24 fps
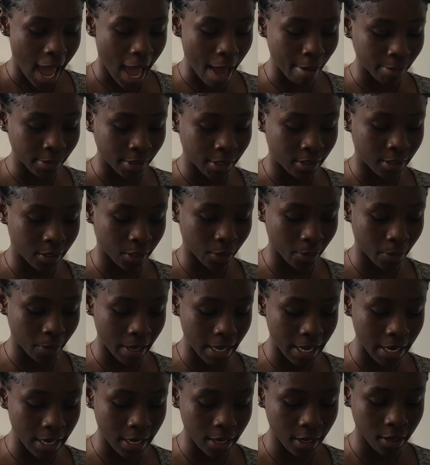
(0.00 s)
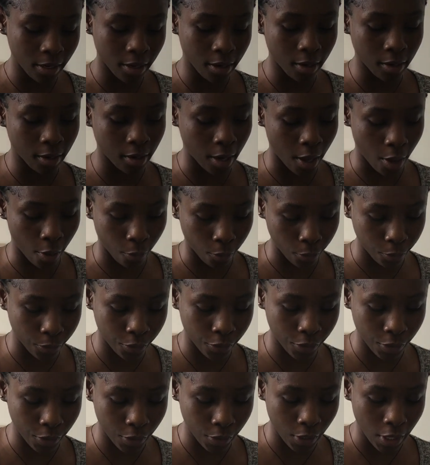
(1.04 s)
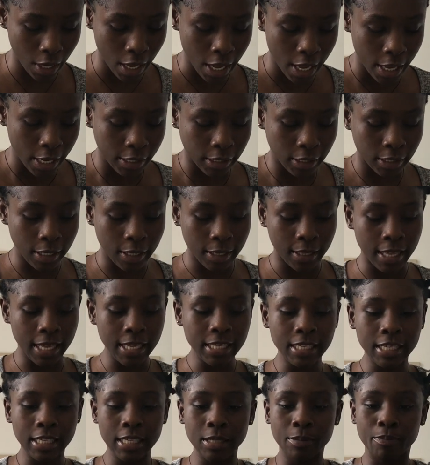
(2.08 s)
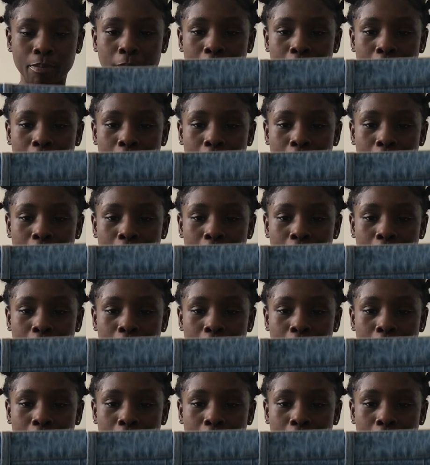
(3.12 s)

I'm doing clothes. So this is